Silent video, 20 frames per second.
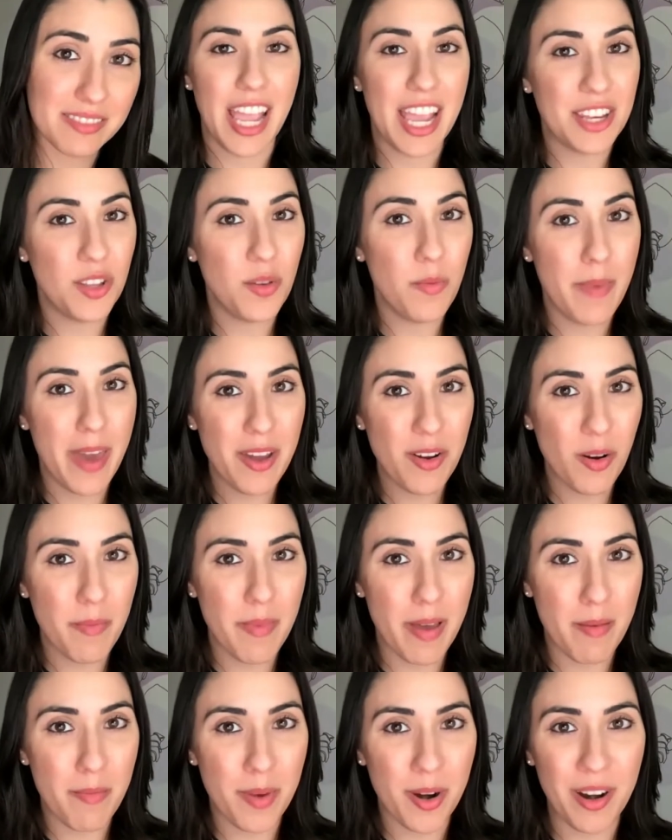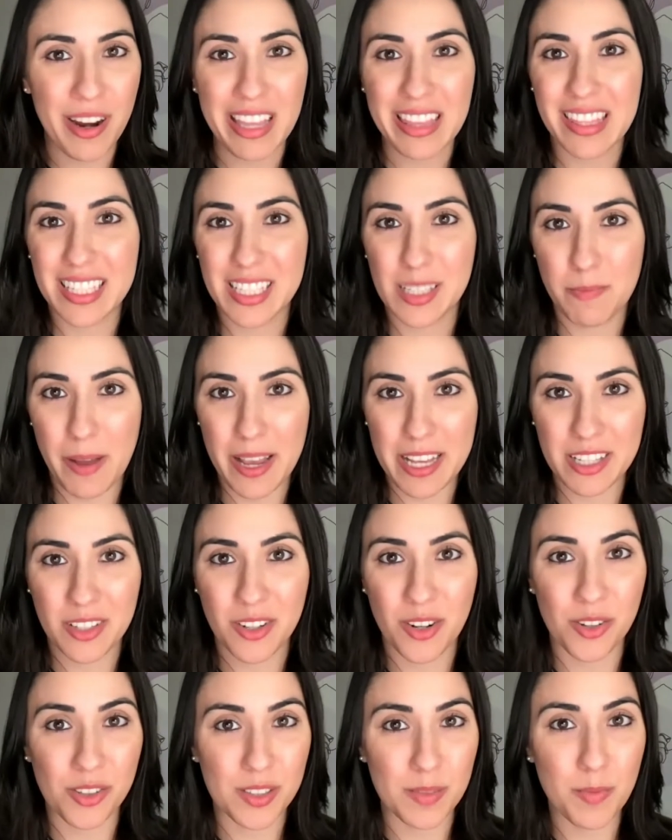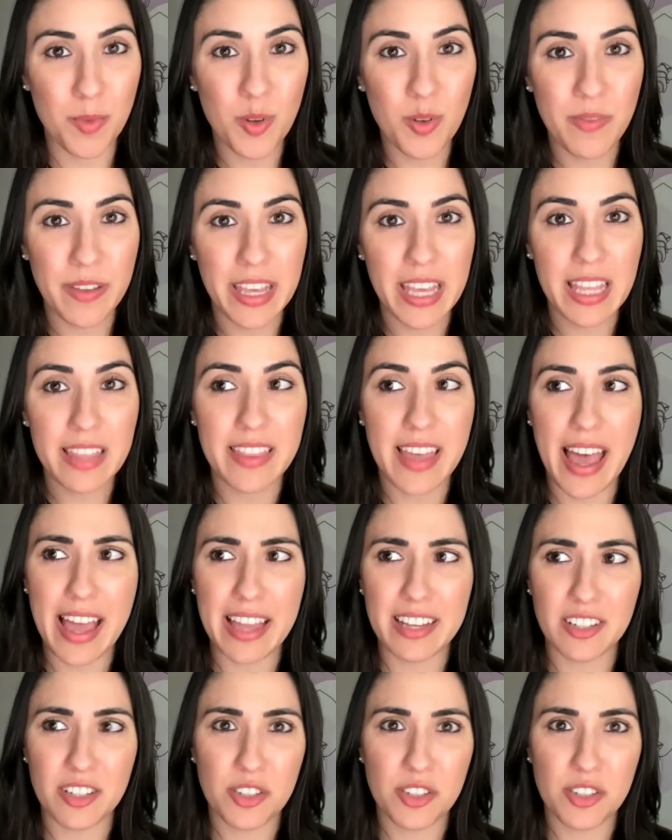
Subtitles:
And you may remember in the Spice Girls movie that